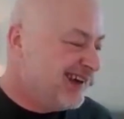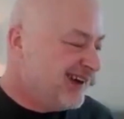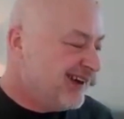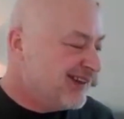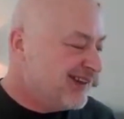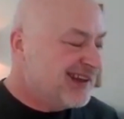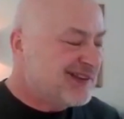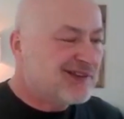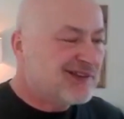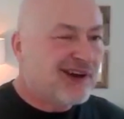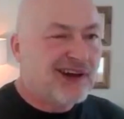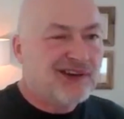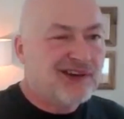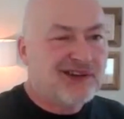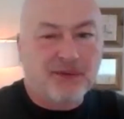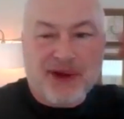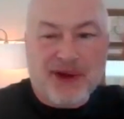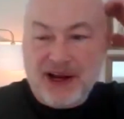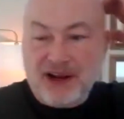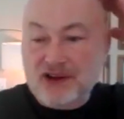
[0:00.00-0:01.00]
That's awesome.
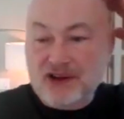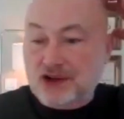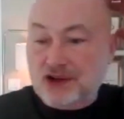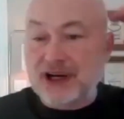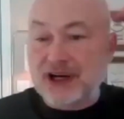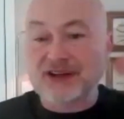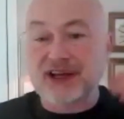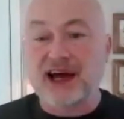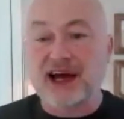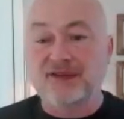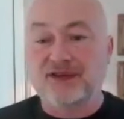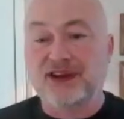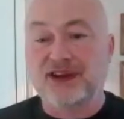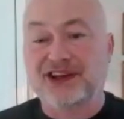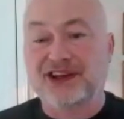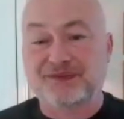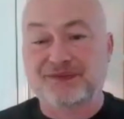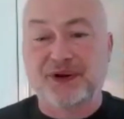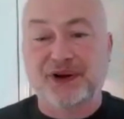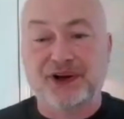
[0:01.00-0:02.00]
And it's great to have the
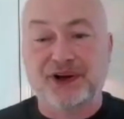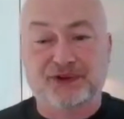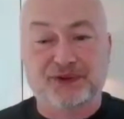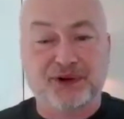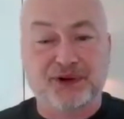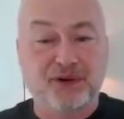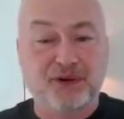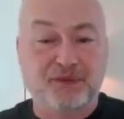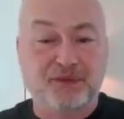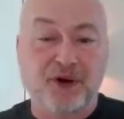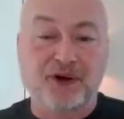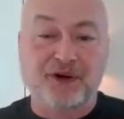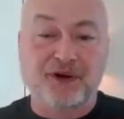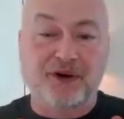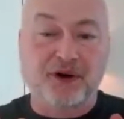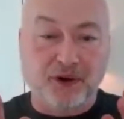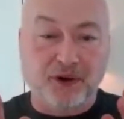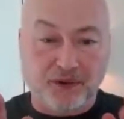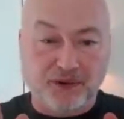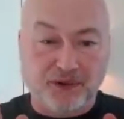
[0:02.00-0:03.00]
experience, right? But
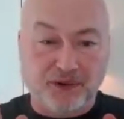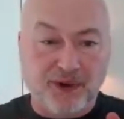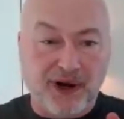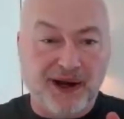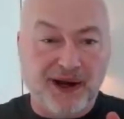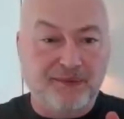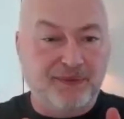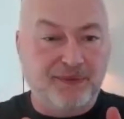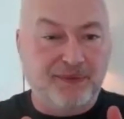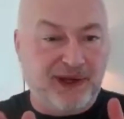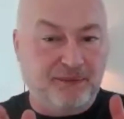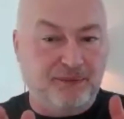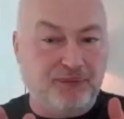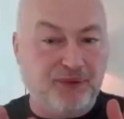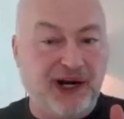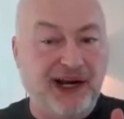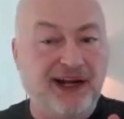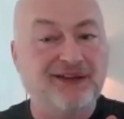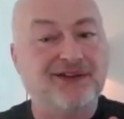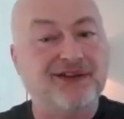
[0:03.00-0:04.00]
right, being
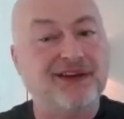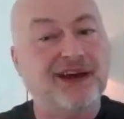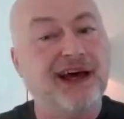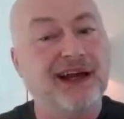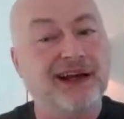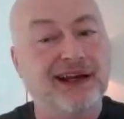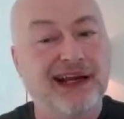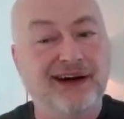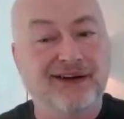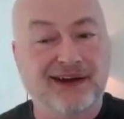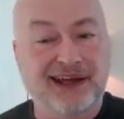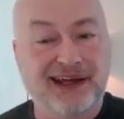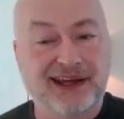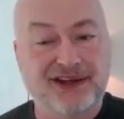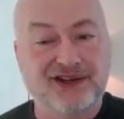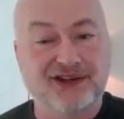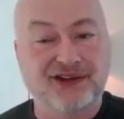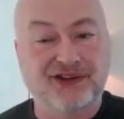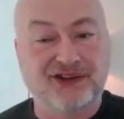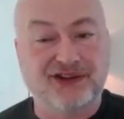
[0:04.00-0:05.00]
brand side, now
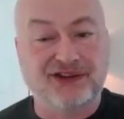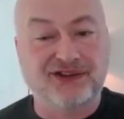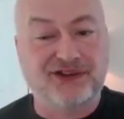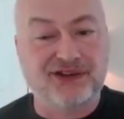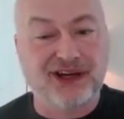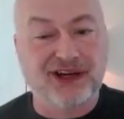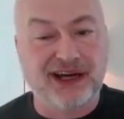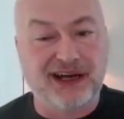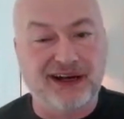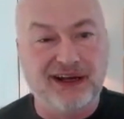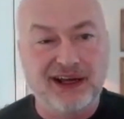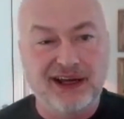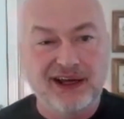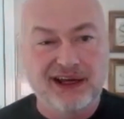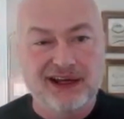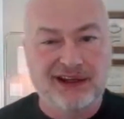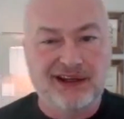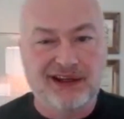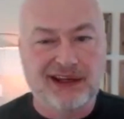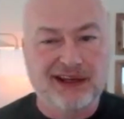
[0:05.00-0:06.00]
agency side,
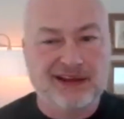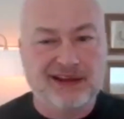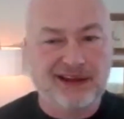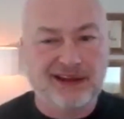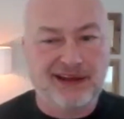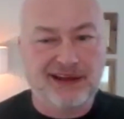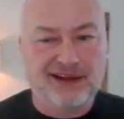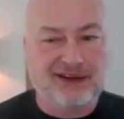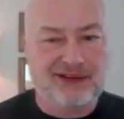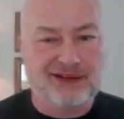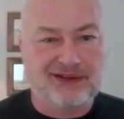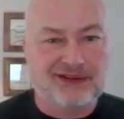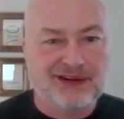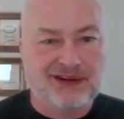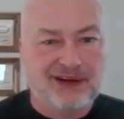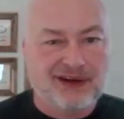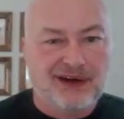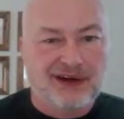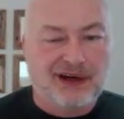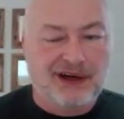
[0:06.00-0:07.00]
you get things
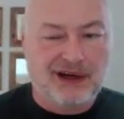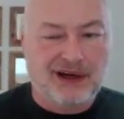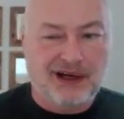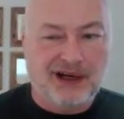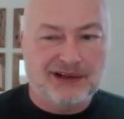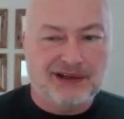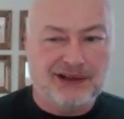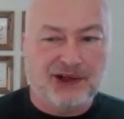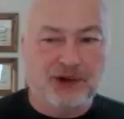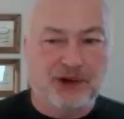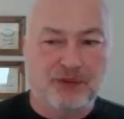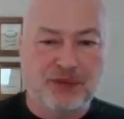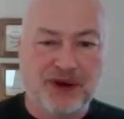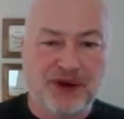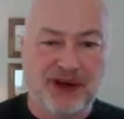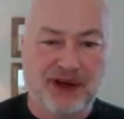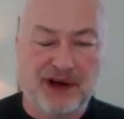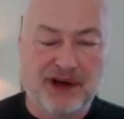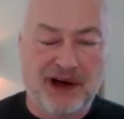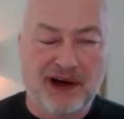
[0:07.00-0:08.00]
a little
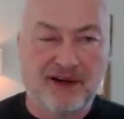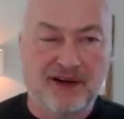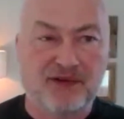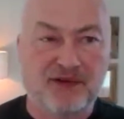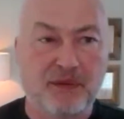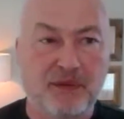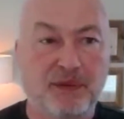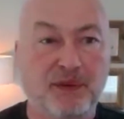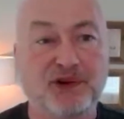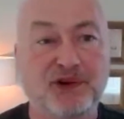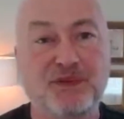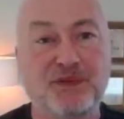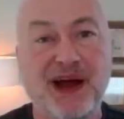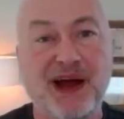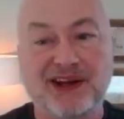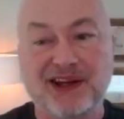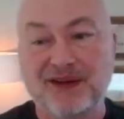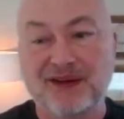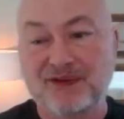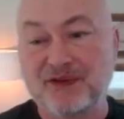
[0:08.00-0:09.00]
bit from
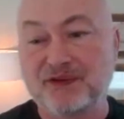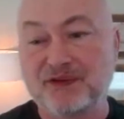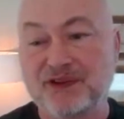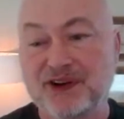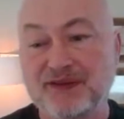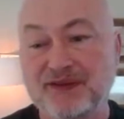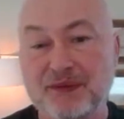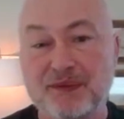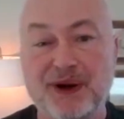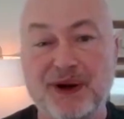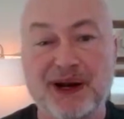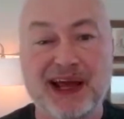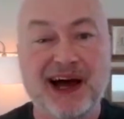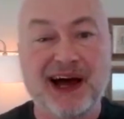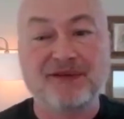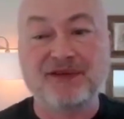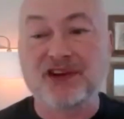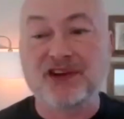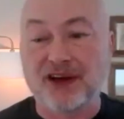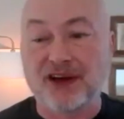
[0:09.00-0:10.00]
perspective. And for everybody,
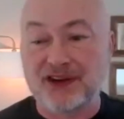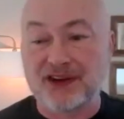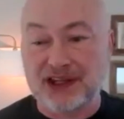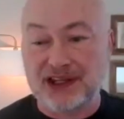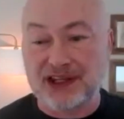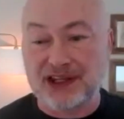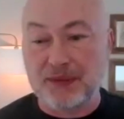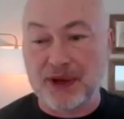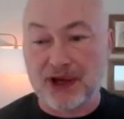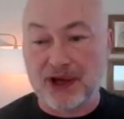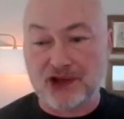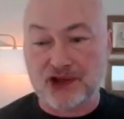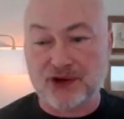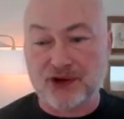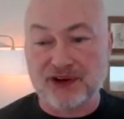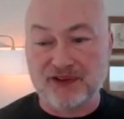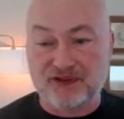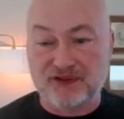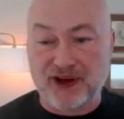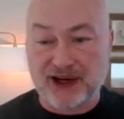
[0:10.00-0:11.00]
I've done the email
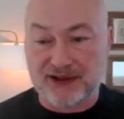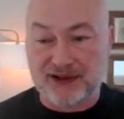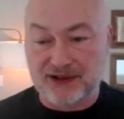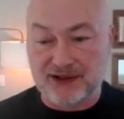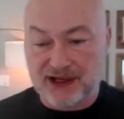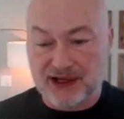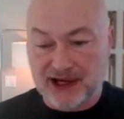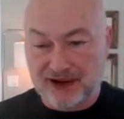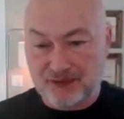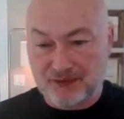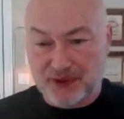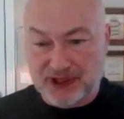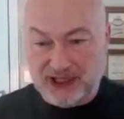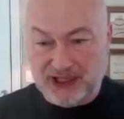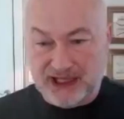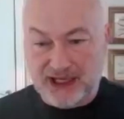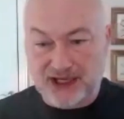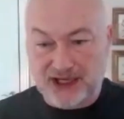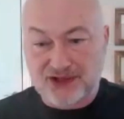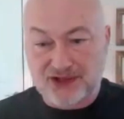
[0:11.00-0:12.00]
trifecta. I've been
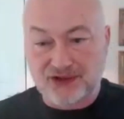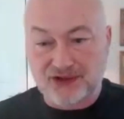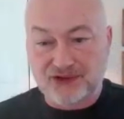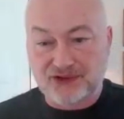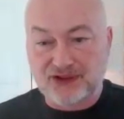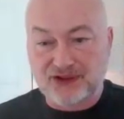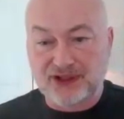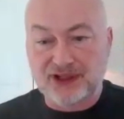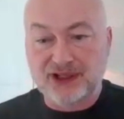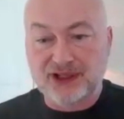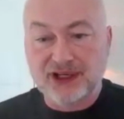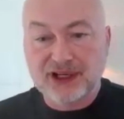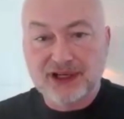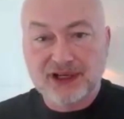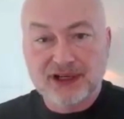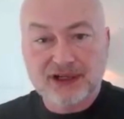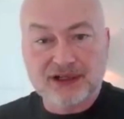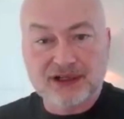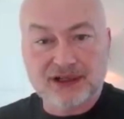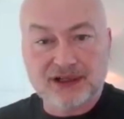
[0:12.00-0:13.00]
agency,
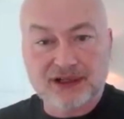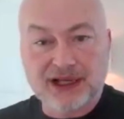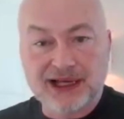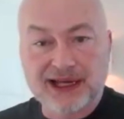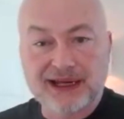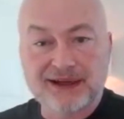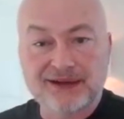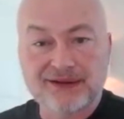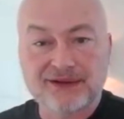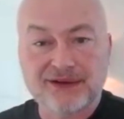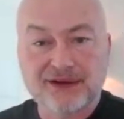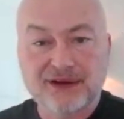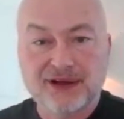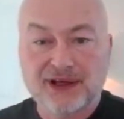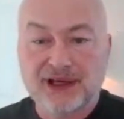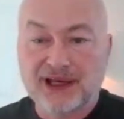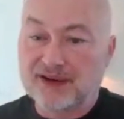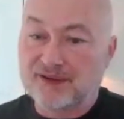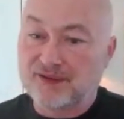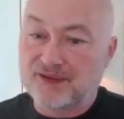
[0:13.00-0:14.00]
client,
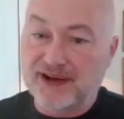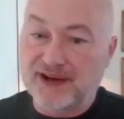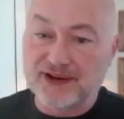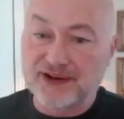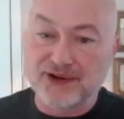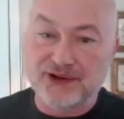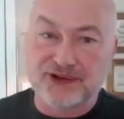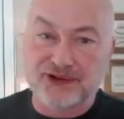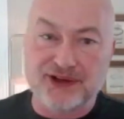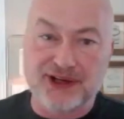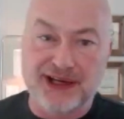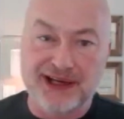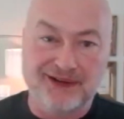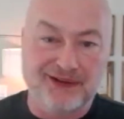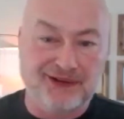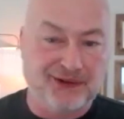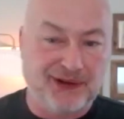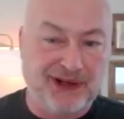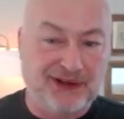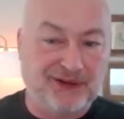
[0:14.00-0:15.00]
and vendor side.
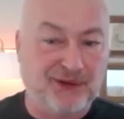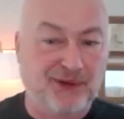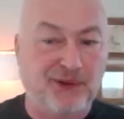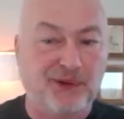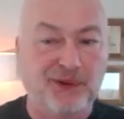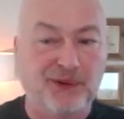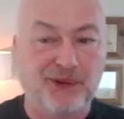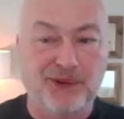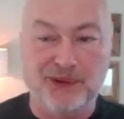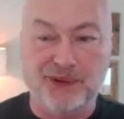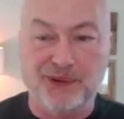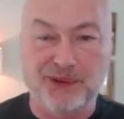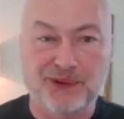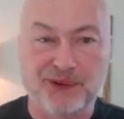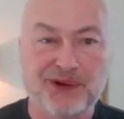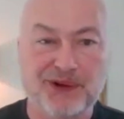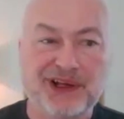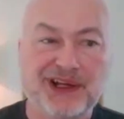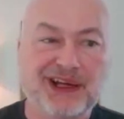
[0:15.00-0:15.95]
So that's a whole